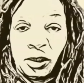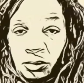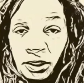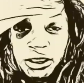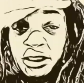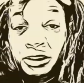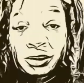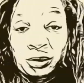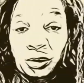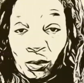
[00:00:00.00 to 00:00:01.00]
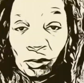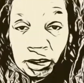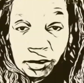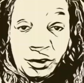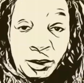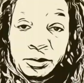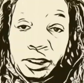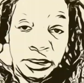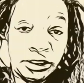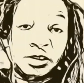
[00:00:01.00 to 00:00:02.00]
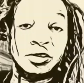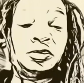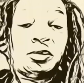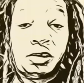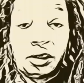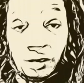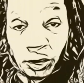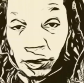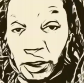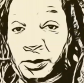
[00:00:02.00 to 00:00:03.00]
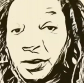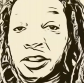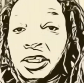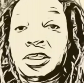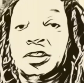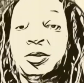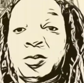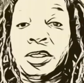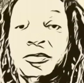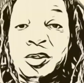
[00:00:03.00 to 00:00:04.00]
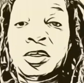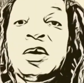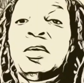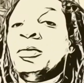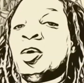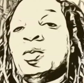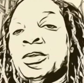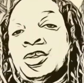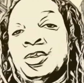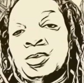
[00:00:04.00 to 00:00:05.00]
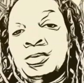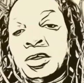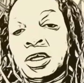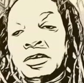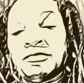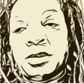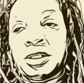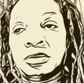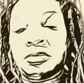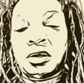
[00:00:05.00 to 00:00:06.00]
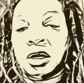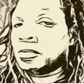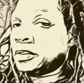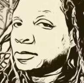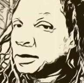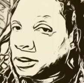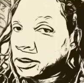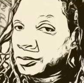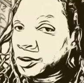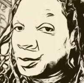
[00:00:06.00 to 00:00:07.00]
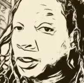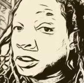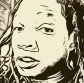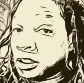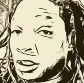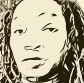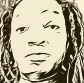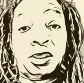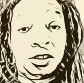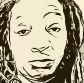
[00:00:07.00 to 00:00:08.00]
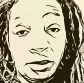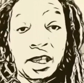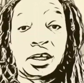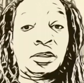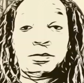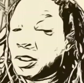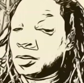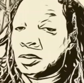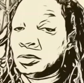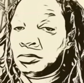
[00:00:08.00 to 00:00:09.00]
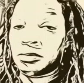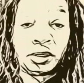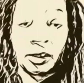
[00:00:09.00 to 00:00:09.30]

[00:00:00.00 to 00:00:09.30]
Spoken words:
Not saying that you don't love them, not saying that you don't love the grandkids or whatever, but when you have already been disrespected and you've been that good parent, you have